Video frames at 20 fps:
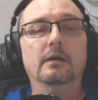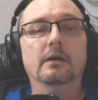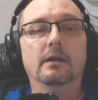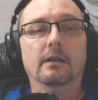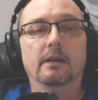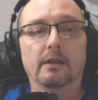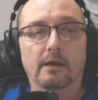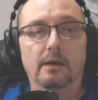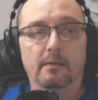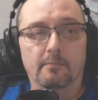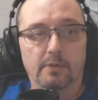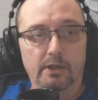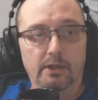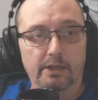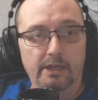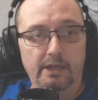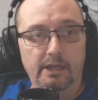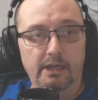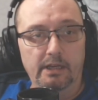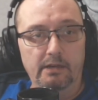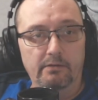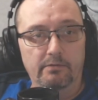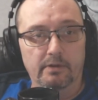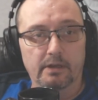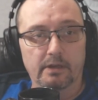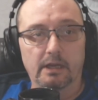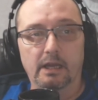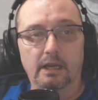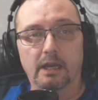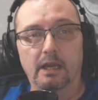Now I believe,
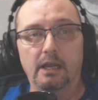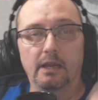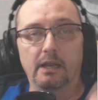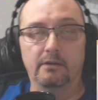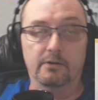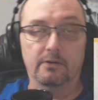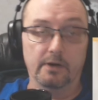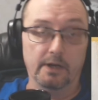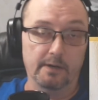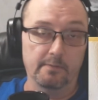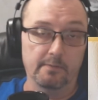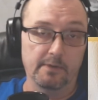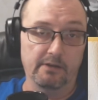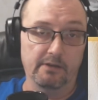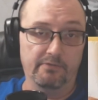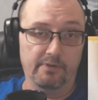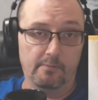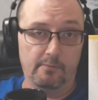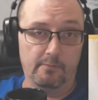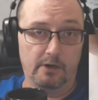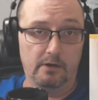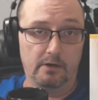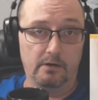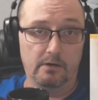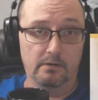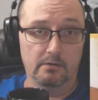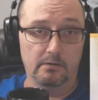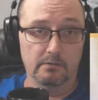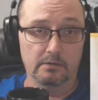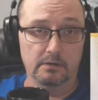and correct me if I'm
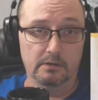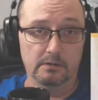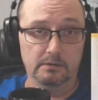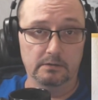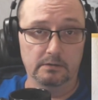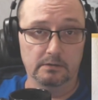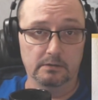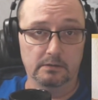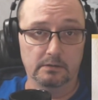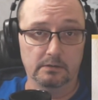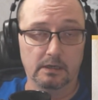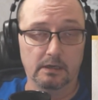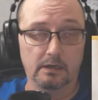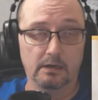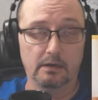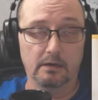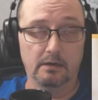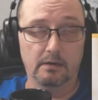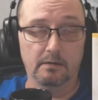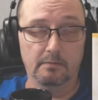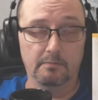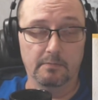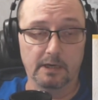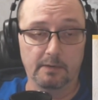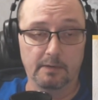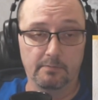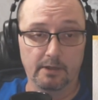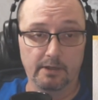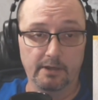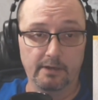wrong, um, but I
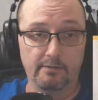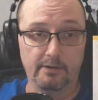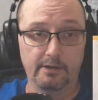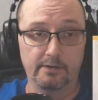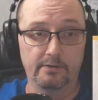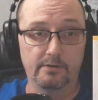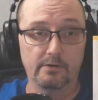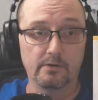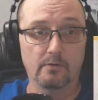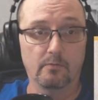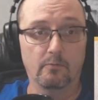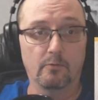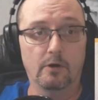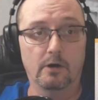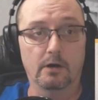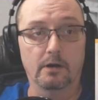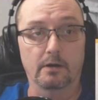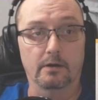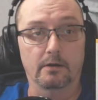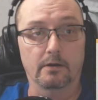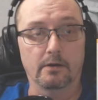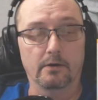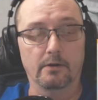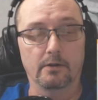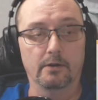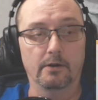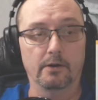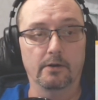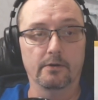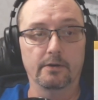believe he's doing
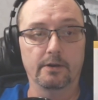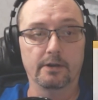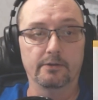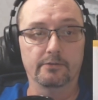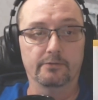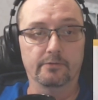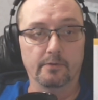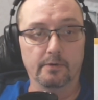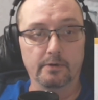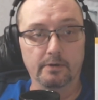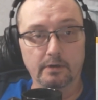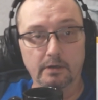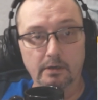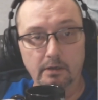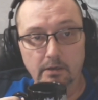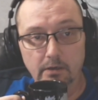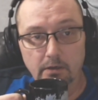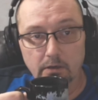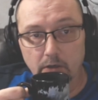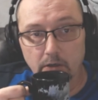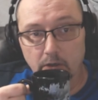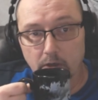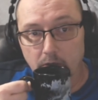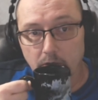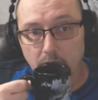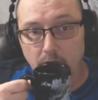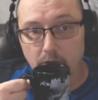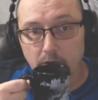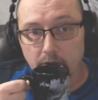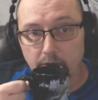watercolor on this one.
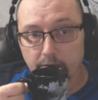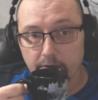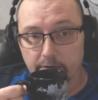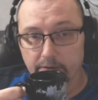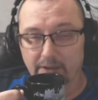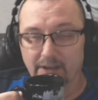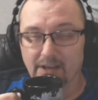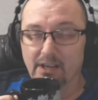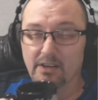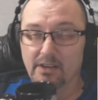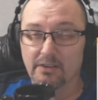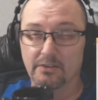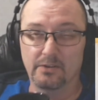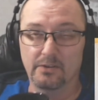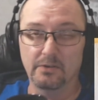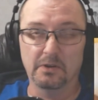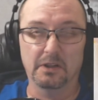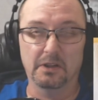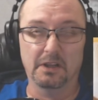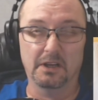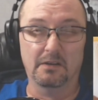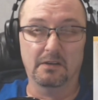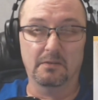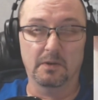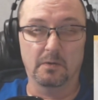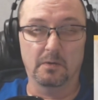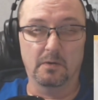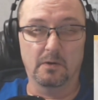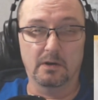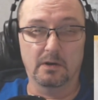Because he does do a lot
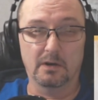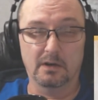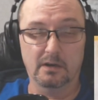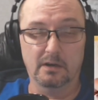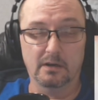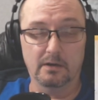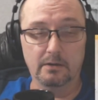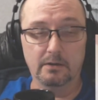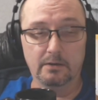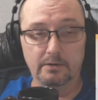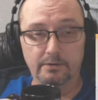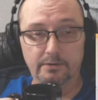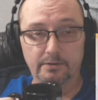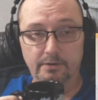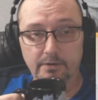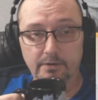with watercolors.